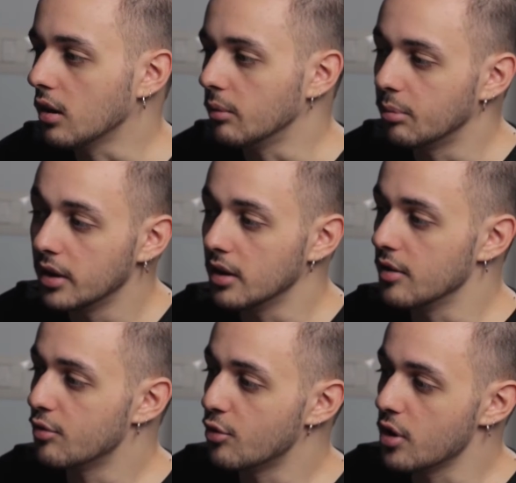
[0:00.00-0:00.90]

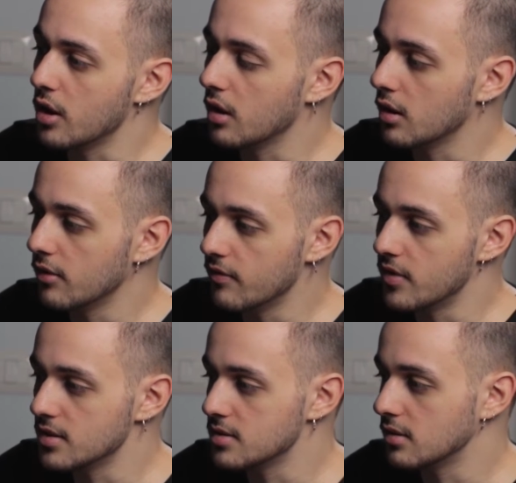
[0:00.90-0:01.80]
completely free
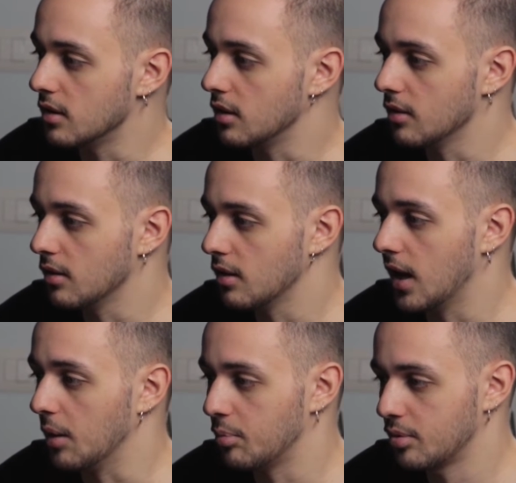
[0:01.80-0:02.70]
VST
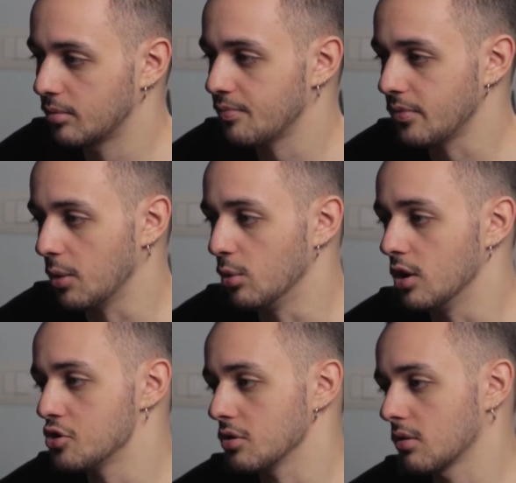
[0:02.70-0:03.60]
amp
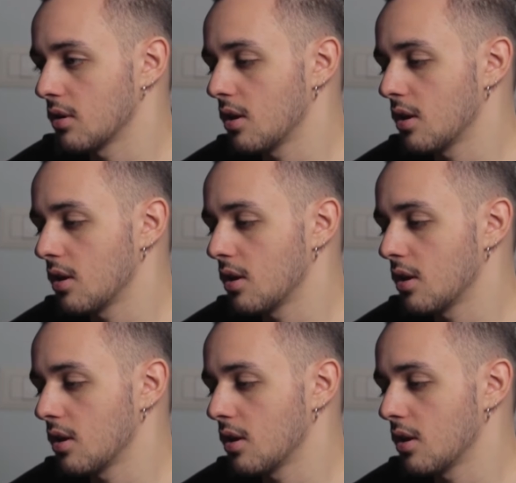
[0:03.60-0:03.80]
emulation,